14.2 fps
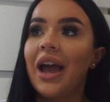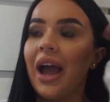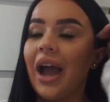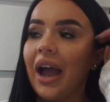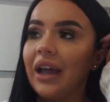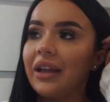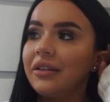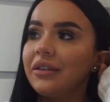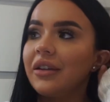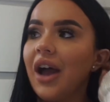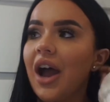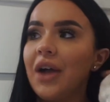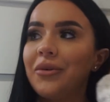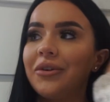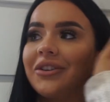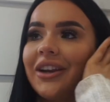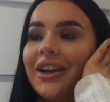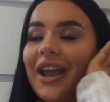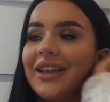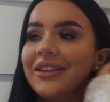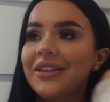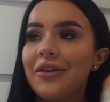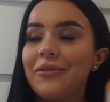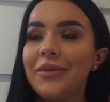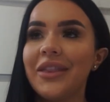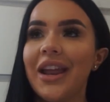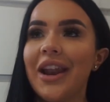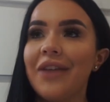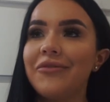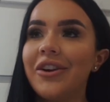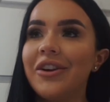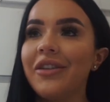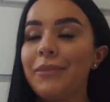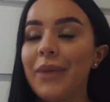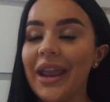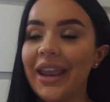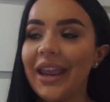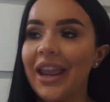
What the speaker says: And I was going to get some, but then I'm really, really picky.